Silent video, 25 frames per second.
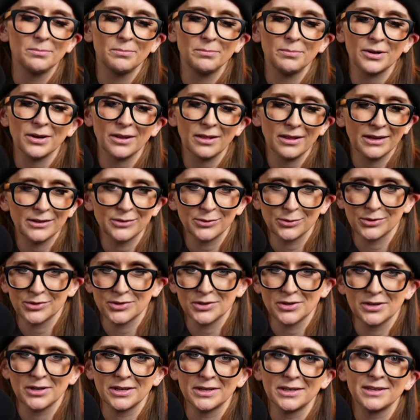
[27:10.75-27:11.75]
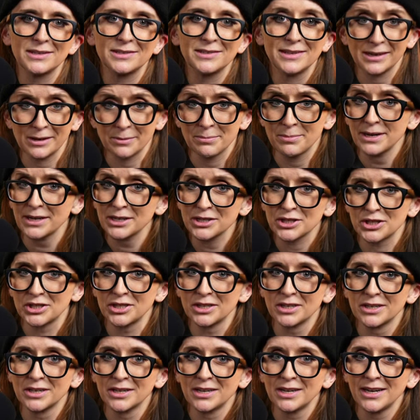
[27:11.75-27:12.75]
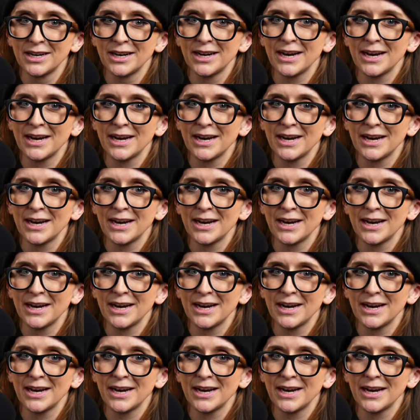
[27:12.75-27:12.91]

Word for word: put a light source on it, take a picture,